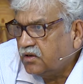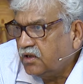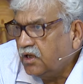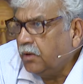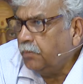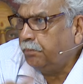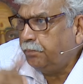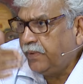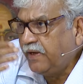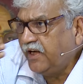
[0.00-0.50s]

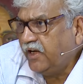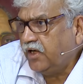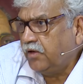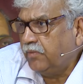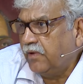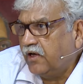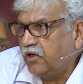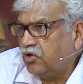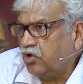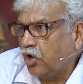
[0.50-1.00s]

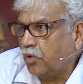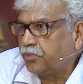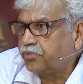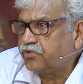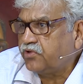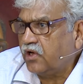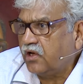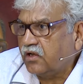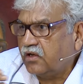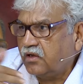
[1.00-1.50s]
impediment
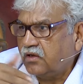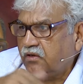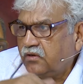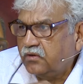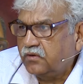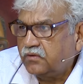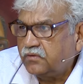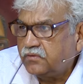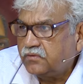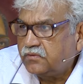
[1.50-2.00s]
obstacle
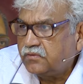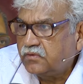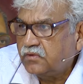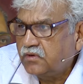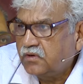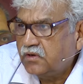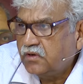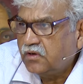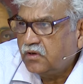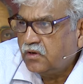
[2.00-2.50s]

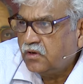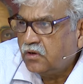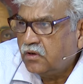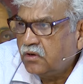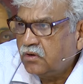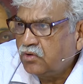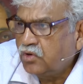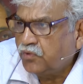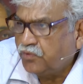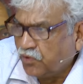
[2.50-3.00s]

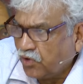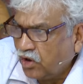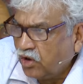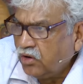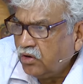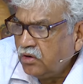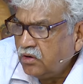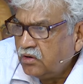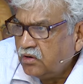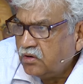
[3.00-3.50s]
do you
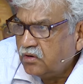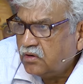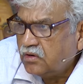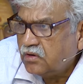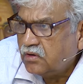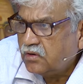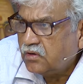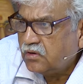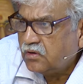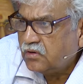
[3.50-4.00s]
follow
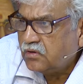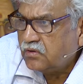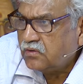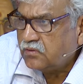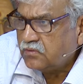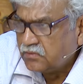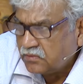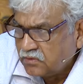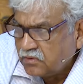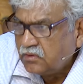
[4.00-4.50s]

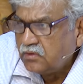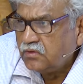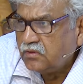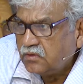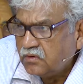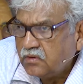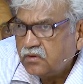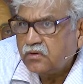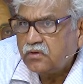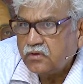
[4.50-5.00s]
hmm?
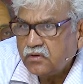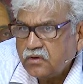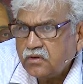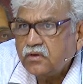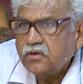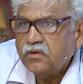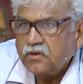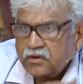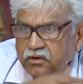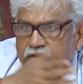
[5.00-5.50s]

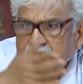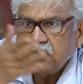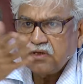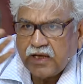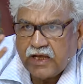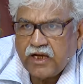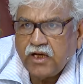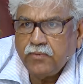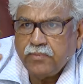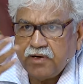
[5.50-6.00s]

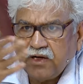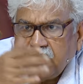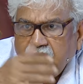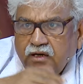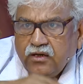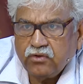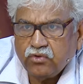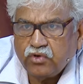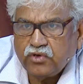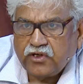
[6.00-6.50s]
anybody
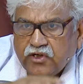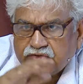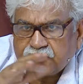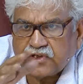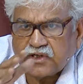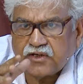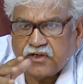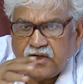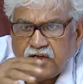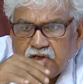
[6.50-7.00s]
who
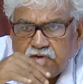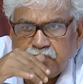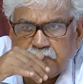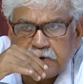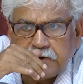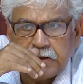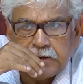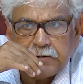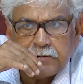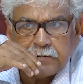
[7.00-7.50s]
disagrees
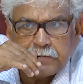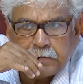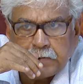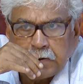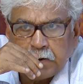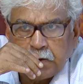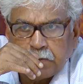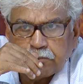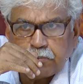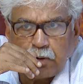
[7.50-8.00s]
with this
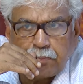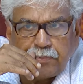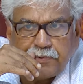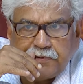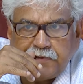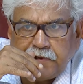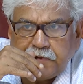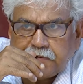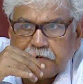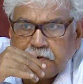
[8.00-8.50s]

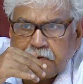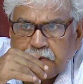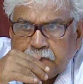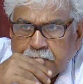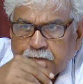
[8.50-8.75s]
proposition